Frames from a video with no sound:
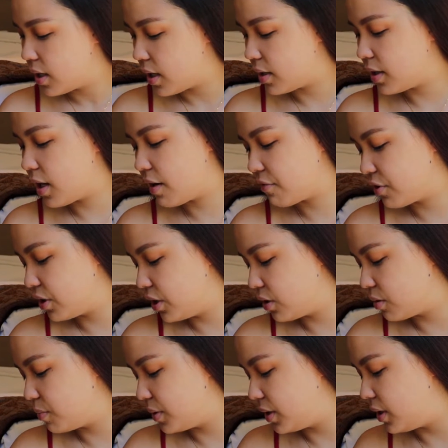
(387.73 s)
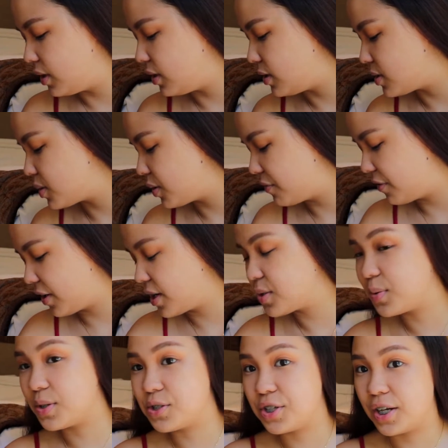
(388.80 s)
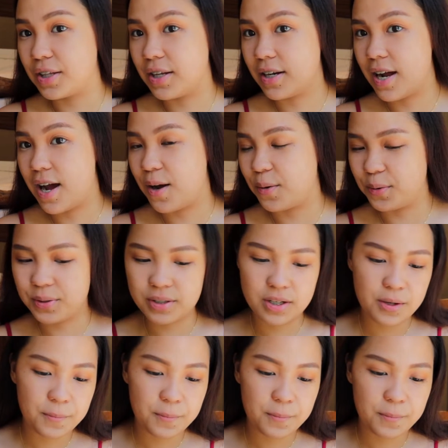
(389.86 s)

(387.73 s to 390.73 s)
and they have really good bikinis, so if you guys want to check that out.